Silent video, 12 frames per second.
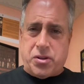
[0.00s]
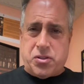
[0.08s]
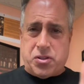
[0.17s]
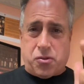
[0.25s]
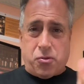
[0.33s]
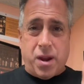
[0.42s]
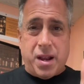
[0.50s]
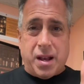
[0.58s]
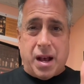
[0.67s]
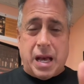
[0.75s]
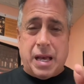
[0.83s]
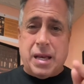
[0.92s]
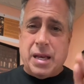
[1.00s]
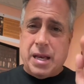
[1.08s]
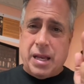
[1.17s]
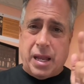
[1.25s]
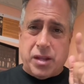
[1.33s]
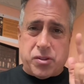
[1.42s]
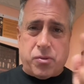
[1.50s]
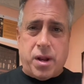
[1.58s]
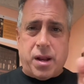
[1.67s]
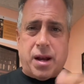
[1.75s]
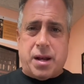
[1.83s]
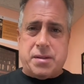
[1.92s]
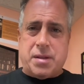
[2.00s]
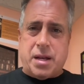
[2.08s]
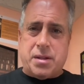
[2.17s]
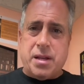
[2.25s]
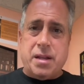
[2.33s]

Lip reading: He's a great guy and he has great content.